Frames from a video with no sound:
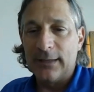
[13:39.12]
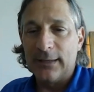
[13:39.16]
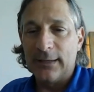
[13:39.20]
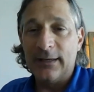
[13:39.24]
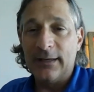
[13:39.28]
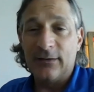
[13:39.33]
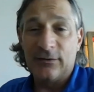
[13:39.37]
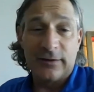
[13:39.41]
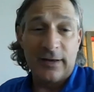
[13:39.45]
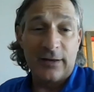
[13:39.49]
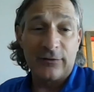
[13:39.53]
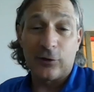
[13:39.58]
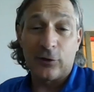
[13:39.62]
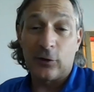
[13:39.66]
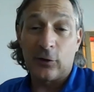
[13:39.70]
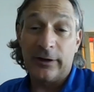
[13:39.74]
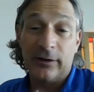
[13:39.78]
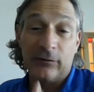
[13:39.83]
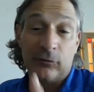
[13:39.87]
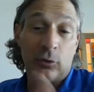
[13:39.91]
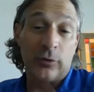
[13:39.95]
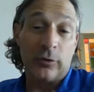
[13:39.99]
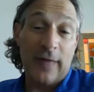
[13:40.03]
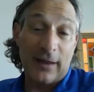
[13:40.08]
but it isn't
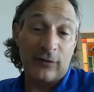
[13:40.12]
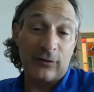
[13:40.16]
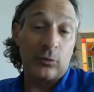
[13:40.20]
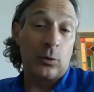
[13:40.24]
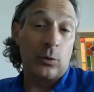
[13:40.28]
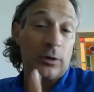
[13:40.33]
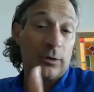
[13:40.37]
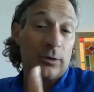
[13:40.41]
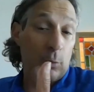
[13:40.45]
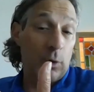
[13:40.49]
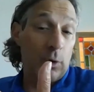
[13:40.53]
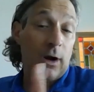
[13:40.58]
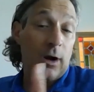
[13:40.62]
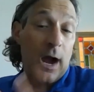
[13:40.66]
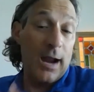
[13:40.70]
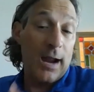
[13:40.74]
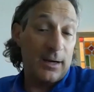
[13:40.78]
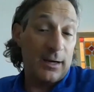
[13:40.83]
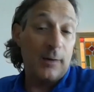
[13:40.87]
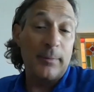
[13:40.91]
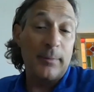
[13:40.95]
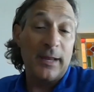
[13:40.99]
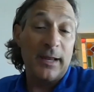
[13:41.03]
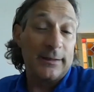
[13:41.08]
necessarily evil. And that's where,
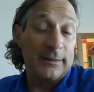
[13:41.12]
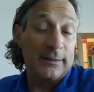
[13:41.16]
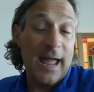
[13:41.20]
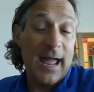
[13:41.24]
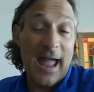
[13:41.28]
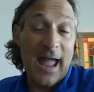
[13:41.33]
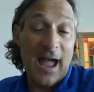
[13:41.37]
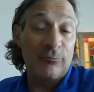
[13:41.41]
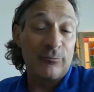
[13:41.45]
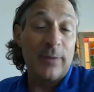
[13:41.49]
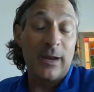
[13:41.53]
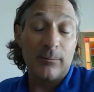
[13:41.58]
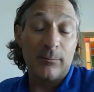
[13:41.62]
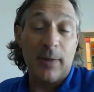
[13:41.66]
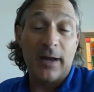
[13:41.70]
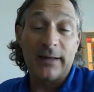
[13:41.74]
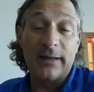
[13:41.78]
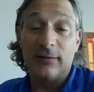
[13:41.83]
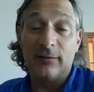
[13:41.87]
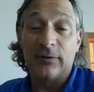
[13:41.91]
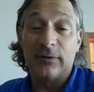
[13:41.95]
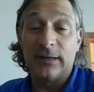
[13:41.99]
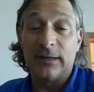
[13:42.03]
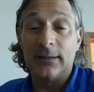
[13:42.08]
where I come in and I have
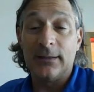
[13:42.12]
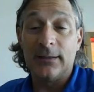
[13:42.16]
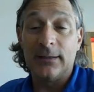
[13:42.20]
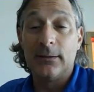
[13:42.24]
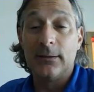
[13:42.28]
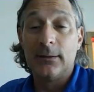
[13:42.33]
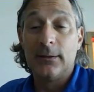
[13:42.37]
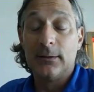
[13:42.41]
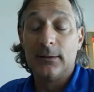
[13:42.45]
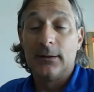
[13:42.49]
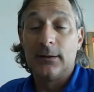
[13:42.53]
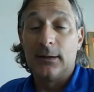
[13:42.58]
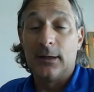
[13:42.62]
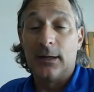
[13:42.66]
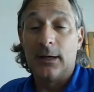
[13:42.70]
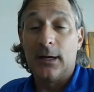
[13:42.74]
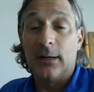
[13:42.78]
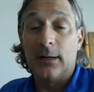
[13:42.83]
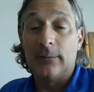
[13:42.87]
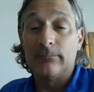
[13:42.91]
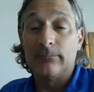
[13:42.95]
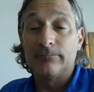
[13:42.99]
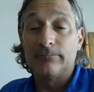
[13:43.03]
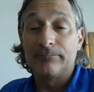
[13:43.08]
made my living
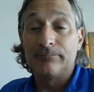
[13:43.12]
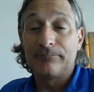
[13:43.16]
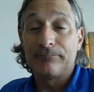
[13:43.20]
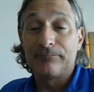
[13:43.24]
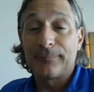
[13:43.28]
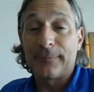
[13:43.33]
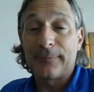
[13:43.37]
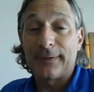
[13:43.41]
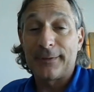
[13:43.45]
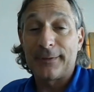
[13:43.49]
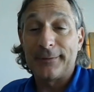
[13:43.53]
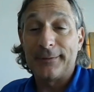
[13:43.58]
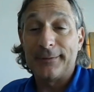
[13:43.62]
um,